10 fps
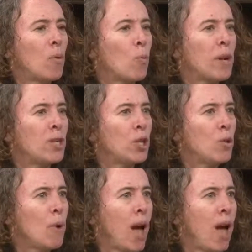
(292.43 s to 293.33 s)
We
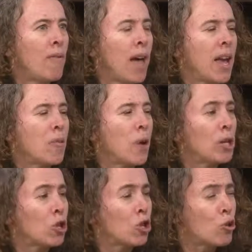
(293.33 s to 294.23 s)
do have a
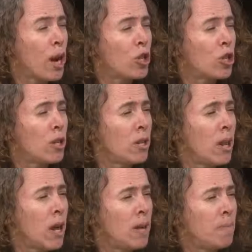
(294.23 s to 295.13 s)
registration.
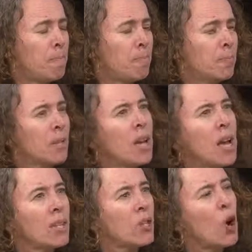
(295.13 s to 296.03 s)

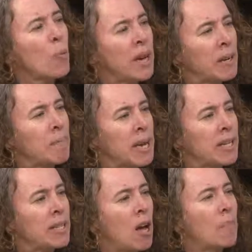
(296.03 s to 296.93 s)
It's not
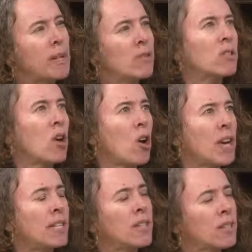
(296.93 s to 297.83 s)
recommended, it's not
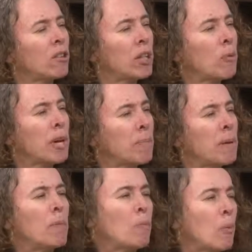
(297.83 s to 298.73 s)
necessarily
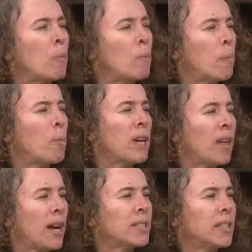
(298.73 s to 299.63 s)
recommended, but we
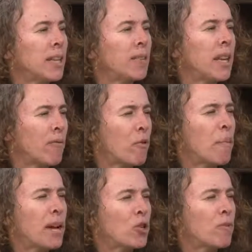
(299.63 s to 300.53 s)
like to get the
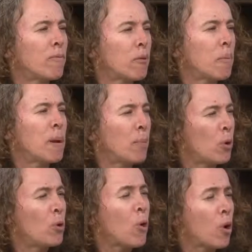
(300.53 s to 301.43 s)
information for the people
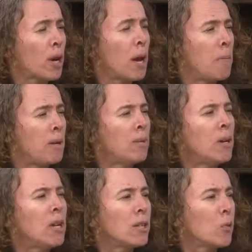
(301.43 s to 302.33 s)
who are coming
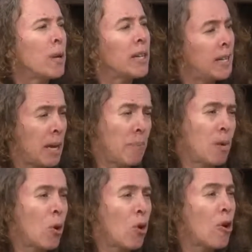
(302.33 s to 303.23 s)
so we can keep
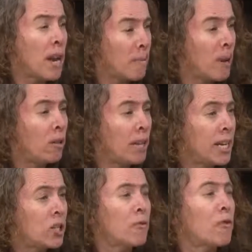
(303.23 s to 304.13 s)
them on our email list for